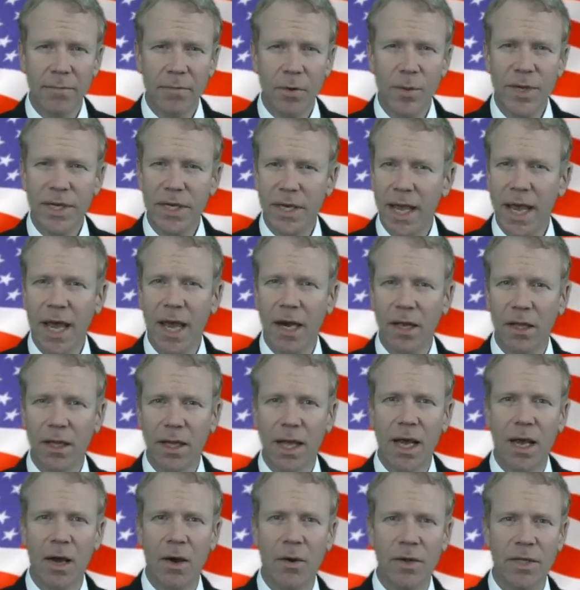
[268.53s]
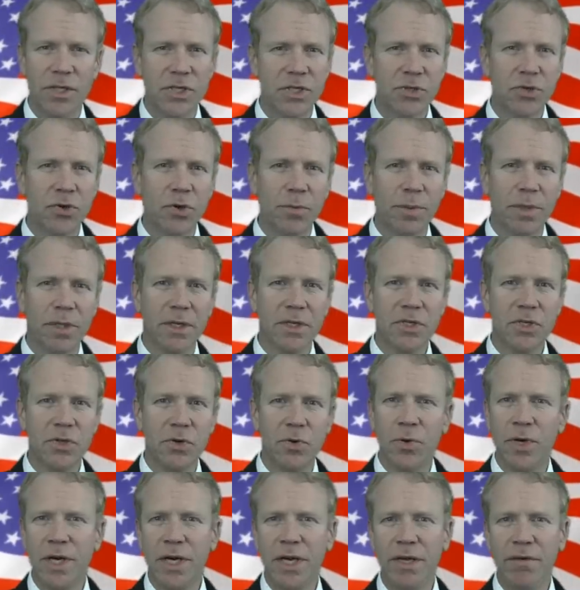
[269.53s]
But we can't allow unscrupulous,
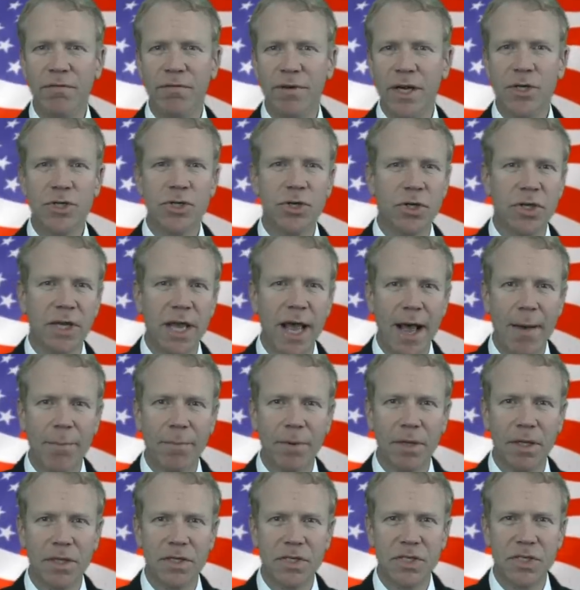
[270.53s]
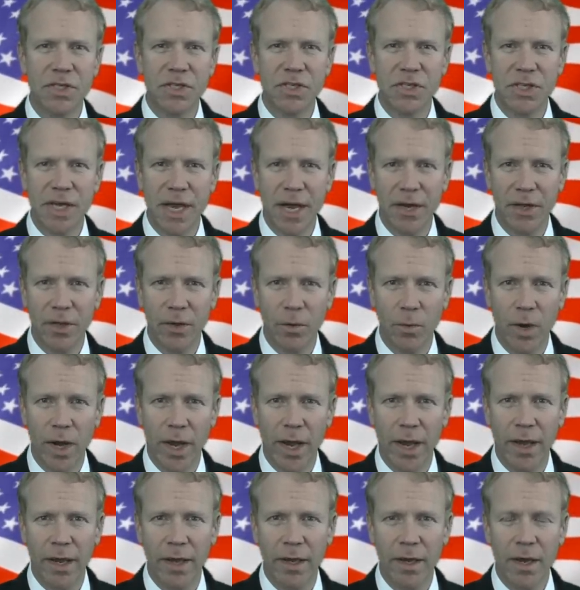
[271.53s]
greedy venture capitalists to stand in the
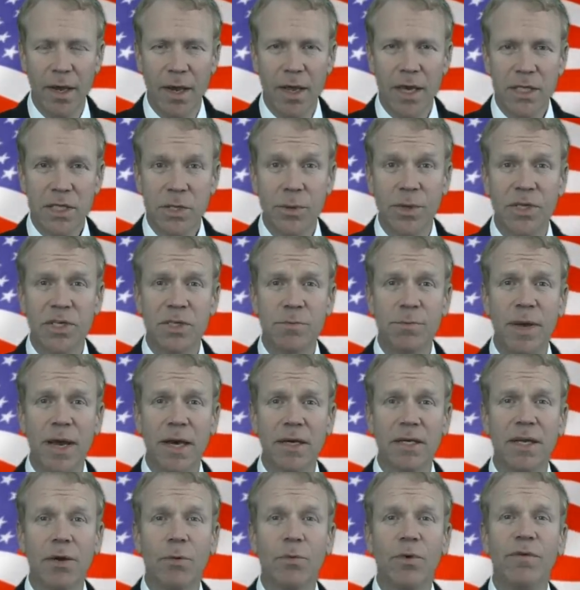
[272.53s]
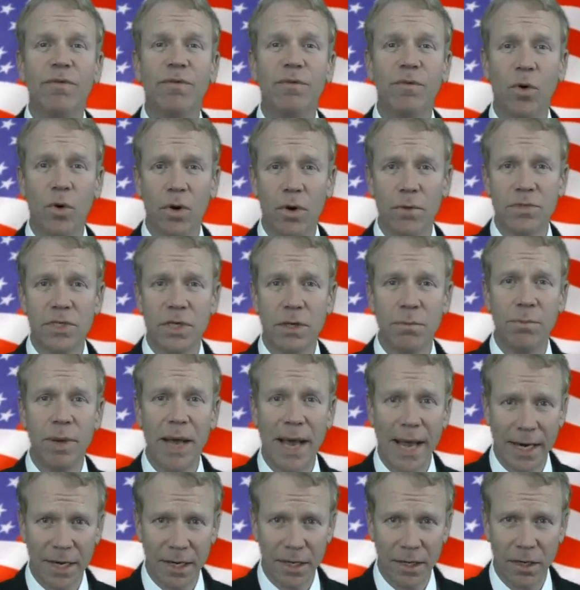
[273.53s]
way. So expect reforms in
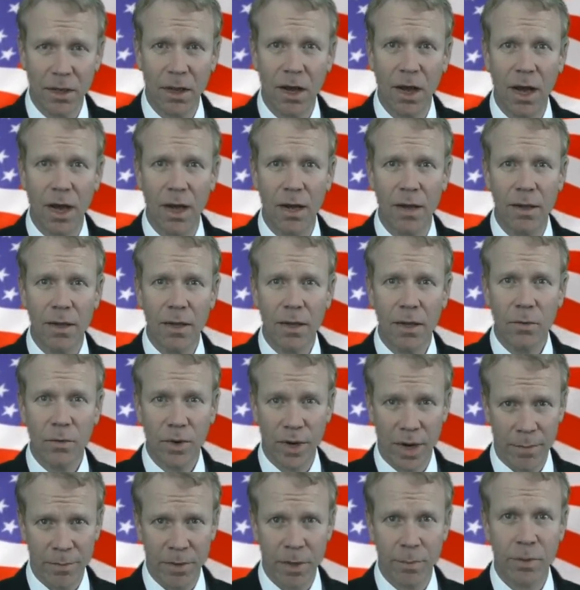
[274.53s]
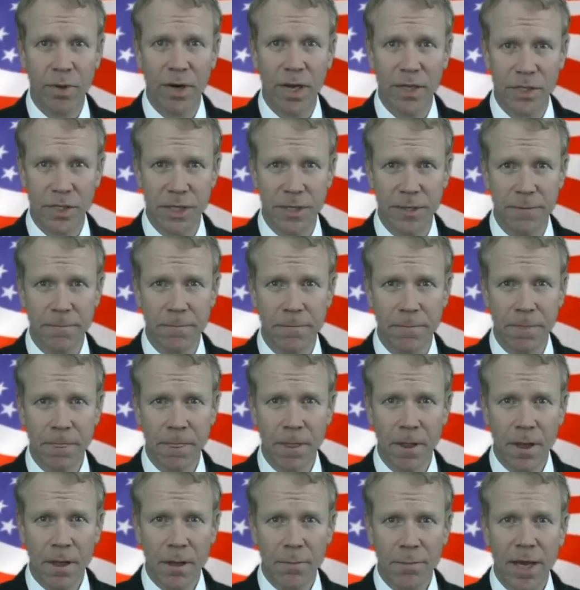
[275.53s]
patent law when I'm your president,
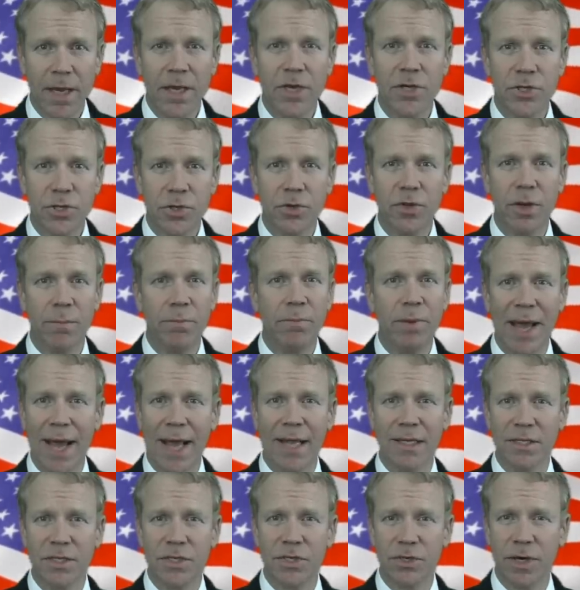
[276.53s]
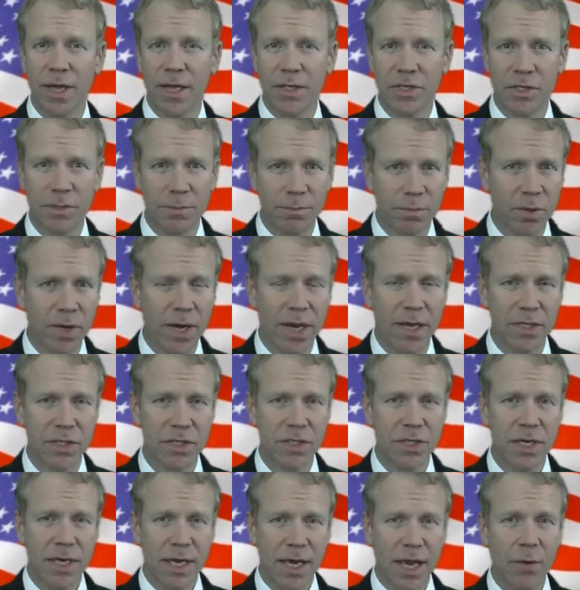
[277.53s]
making sure that patents are not
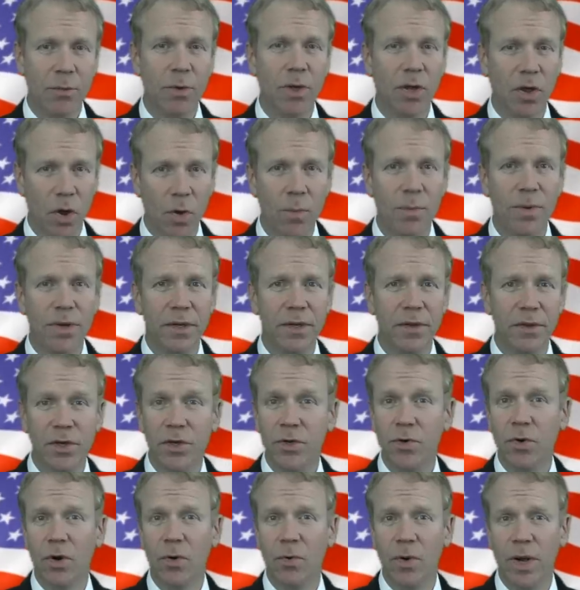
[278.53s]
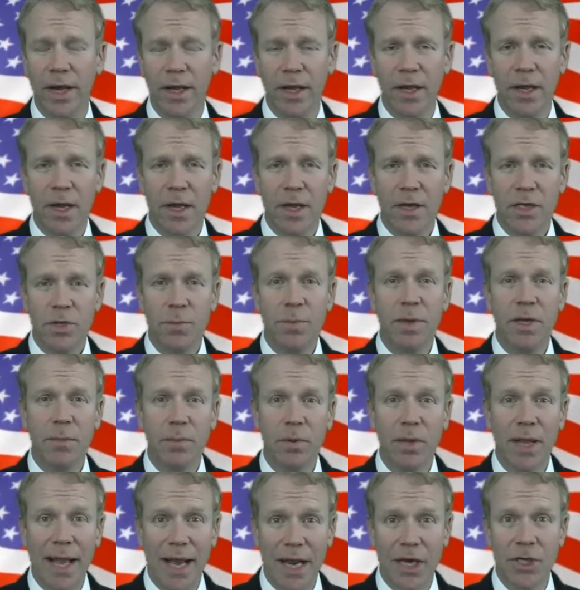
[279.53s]
suppressed and will open the doorway to
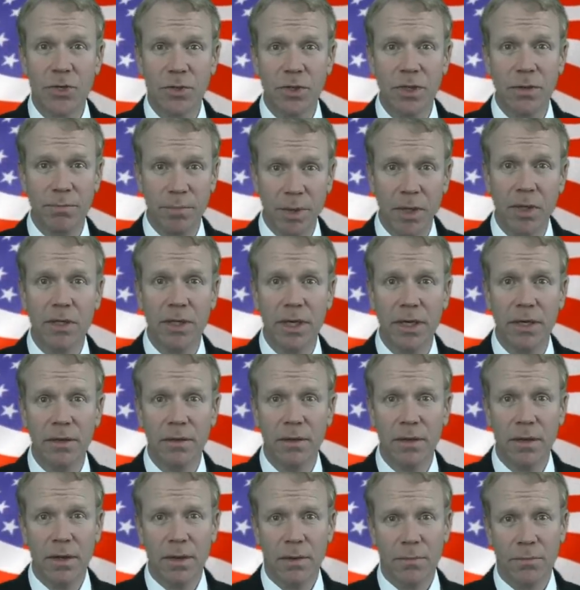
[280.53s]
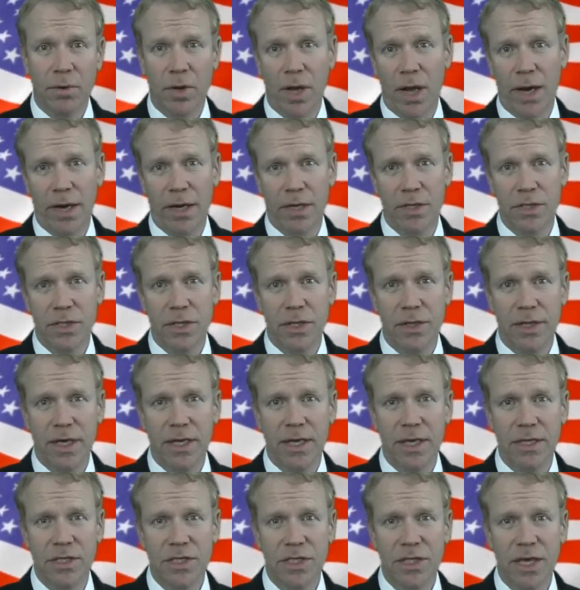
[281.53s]
people actually building products
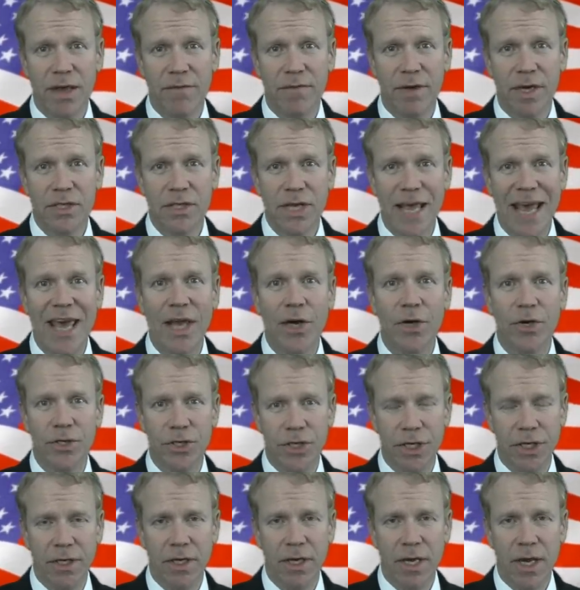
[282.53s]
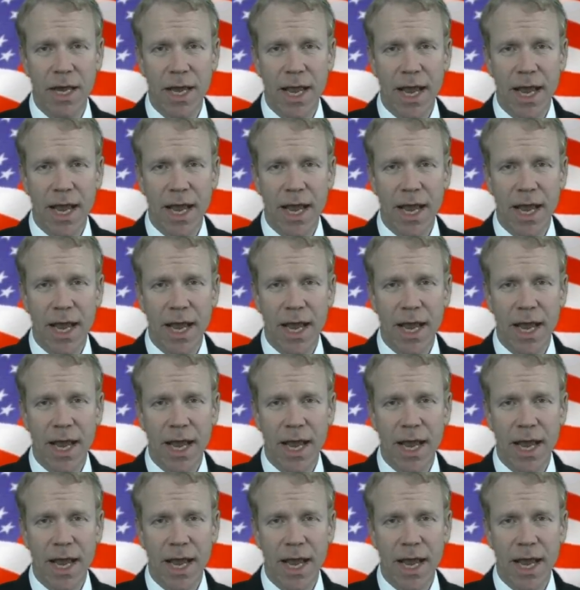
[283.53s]
that can save us energy.